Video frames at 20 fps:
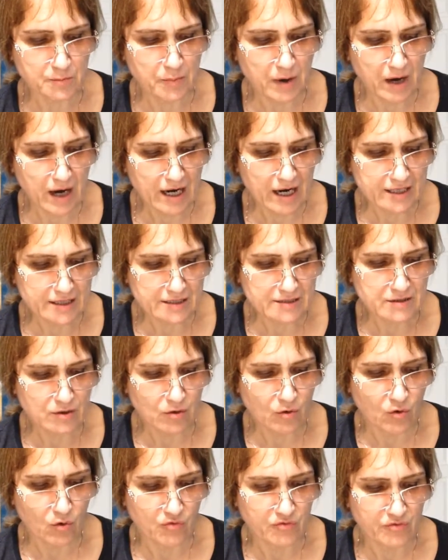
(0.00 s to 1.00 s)
part
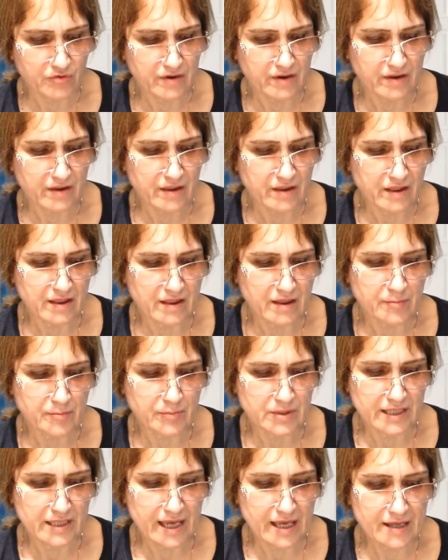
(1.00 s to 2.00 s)
of a
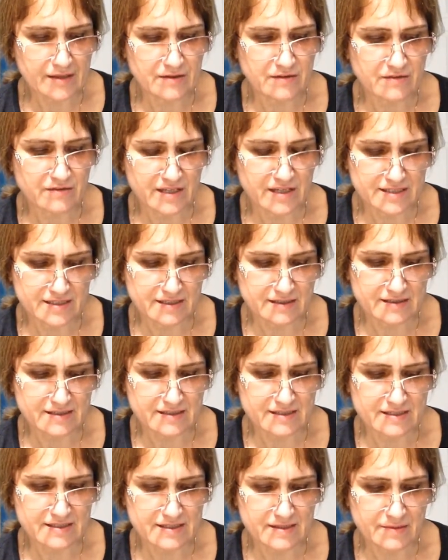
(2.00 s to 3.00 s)
plant vessel
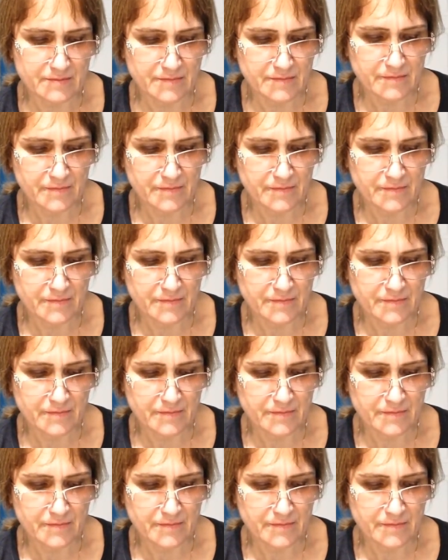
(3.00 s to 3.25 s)
system.